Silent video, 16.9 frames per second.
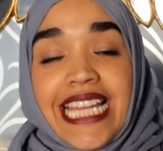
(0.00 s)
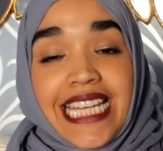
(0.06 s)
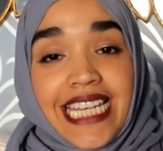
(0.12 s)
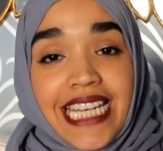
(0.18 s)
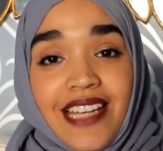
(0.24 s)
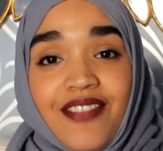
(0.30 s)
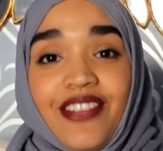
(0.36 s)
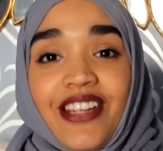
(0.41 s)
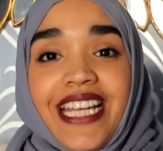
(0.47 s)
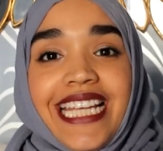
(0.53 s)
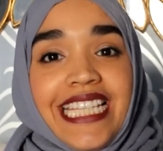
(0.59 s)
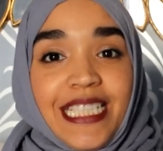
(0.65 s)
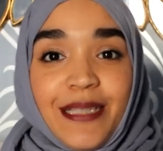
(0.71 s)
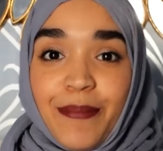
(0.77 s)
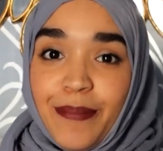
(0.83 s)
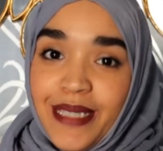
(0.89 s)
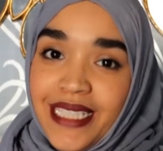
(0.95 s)
Never in
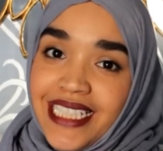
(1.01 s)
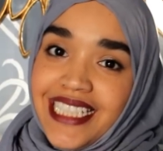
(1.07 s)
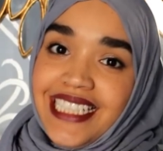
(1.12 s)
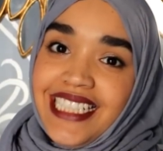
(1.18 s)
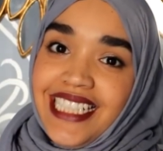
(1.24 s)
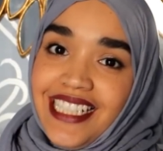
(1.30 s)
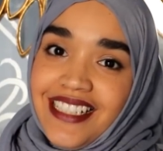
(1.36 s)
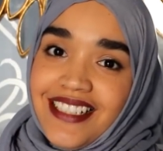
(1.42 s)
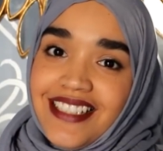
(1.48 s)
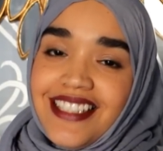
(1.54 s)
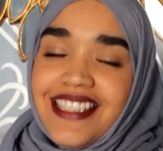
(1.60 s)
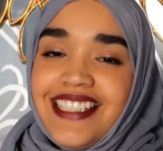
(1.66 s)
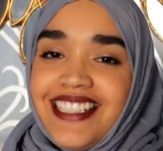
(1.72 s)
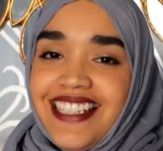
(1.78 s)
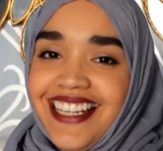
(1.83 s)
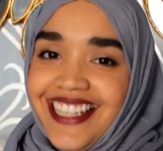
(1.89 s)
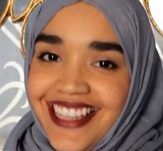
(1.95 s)
a million years
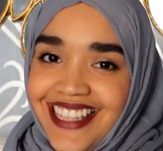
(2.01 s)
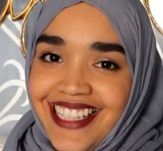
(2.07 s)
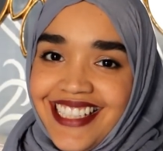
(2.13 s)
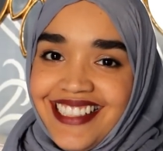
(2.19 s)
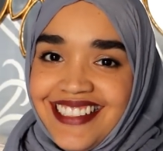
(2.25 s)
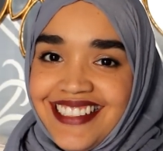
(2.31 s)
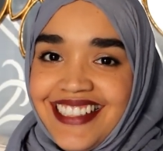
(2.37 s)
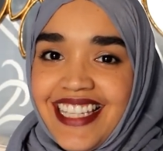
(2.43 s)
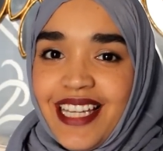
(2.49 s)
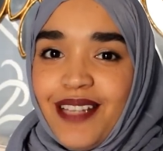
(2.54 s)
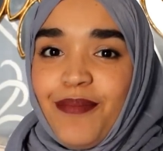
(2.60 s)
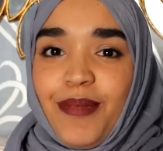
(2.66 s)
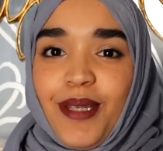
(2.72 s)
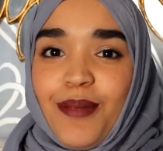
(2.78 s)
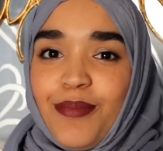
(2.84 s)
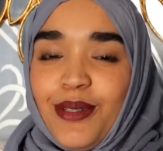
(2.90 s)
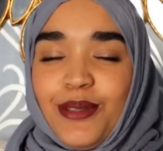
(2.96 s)
did I think that
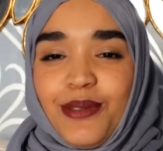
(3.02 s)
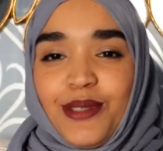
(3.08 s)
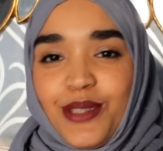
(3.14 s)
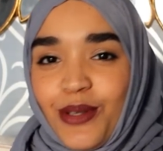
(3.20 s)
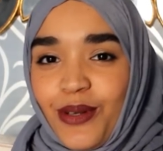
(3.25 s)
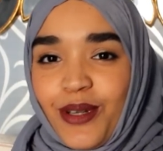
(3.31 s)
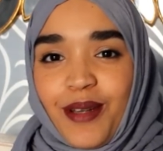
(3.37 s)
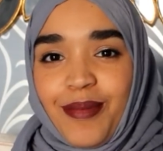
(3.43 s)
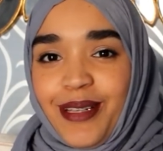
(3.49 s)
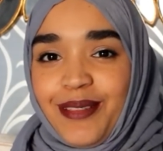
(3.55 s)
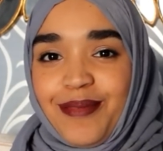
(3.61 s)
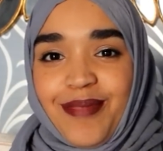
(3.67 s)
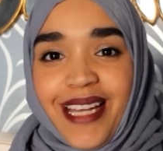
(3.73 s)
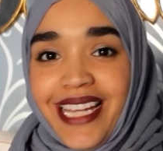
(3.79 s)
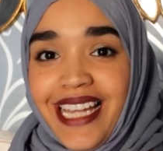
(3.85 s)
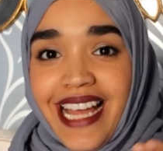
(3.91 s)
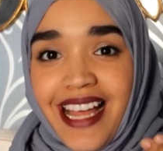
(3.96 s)
people would talk about
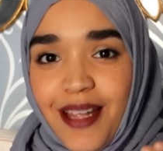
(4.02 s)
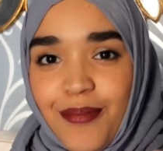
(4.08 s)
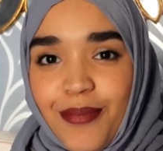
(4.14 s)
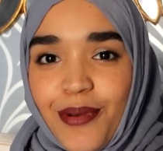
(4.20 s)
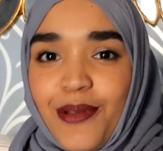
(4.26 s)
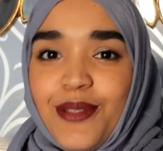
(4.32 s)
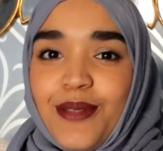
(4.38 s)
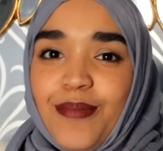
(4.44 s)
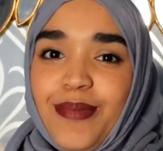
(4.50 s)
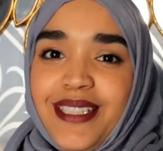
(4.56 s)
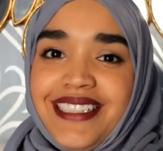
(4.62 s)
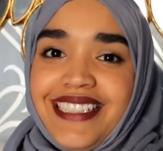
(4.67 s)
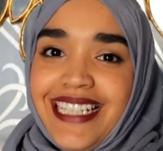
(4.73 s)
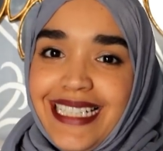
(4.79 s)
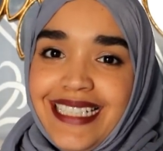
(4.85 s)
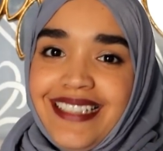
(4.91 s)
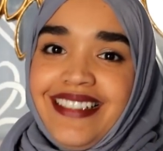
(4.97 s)
my eyebrows, but
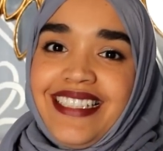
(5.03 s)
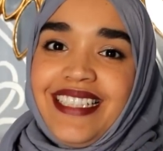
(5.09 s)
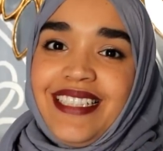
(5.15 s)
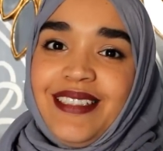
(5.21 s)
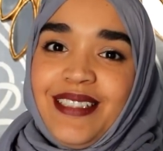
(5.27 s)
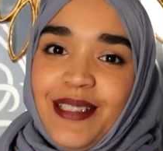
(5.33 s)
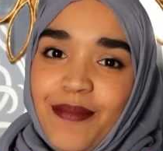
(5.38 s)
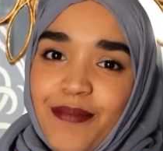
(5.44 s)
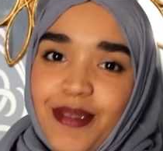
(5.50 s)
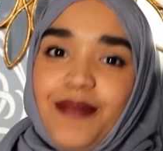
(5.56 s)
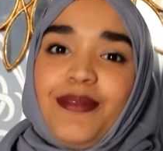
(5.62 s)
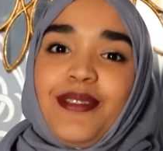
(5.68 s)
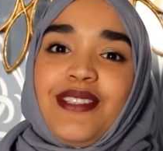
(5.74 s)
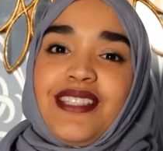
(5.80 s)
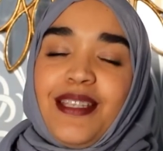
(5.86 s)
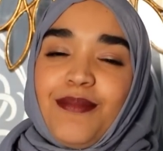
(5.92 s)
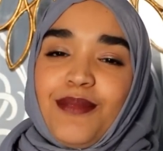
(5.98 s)
clearly people
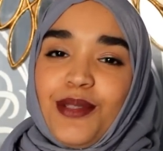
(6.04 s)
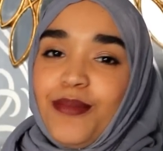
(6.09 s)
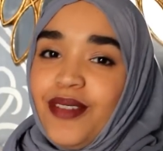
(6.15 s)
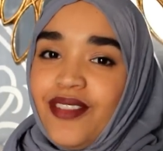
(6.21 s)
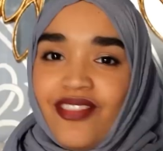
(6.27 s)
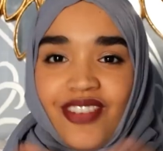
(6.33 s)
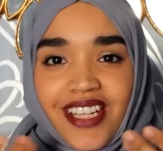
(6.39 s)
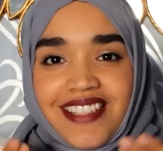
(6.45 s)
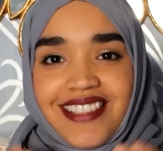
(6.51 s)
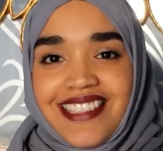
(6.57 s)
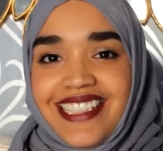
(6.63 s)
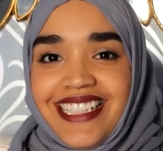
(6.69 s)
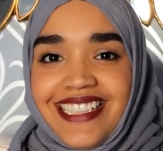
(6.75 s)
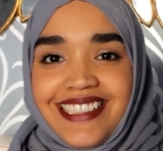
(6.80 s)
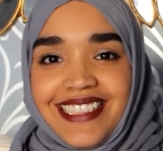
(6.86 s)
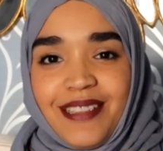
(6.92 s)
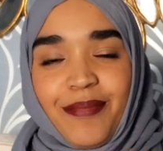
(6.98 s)
seem to be
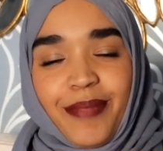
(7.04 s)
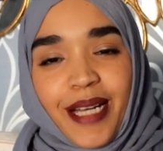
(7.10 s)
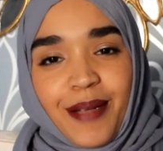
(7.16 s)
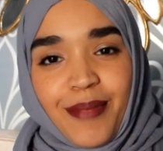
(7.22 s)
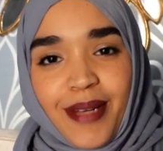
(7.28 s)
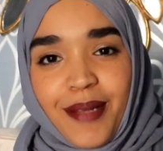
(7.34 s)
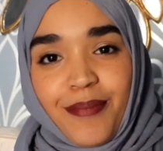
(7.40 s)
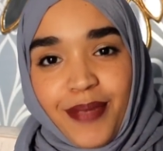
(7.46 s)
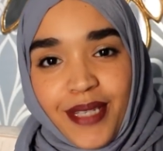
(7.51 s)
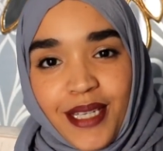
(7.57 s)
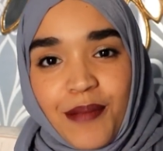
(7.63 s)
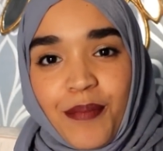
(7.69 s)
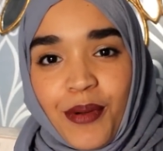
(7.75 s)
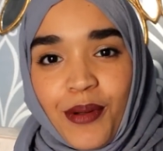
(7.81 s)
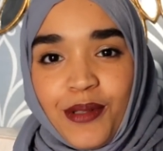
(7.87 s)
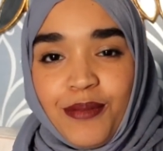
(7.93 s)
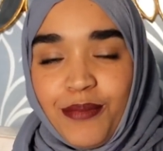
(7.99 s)
fascinated by my big,
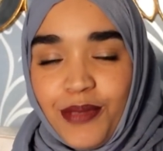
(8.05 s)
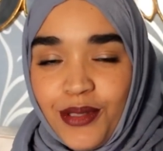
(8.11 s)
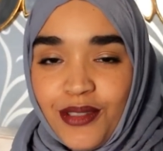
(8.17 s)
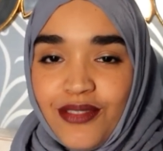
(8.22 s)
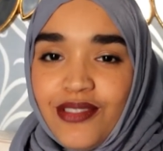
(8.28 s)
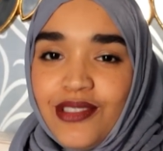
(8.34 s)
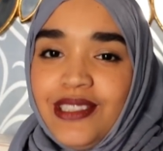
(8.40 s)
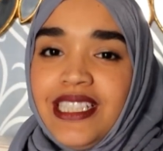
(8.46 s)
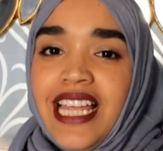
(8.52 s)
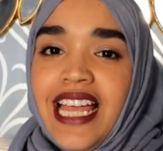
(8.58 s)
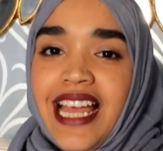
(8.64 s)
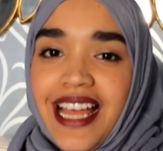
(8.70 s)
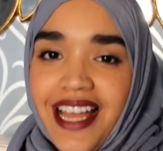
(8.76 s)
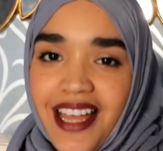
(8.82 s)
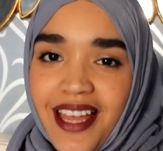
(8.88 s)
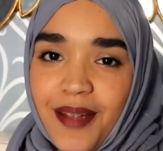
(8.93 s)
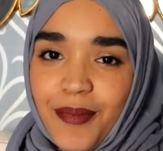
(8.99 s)
bold, beautiful
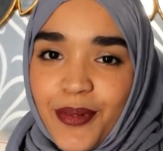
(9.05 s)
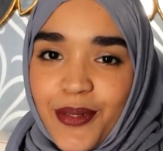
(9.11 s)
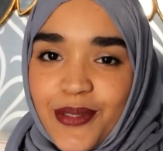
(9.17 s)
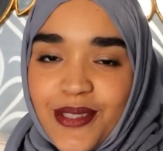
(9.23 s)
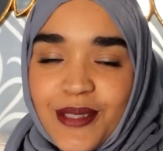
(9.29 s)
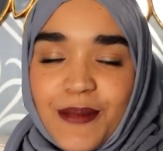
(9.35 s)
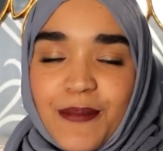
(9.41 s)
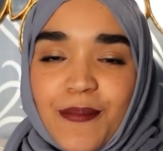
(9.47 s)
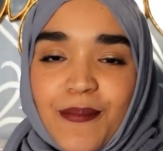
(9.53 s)
eyebrows.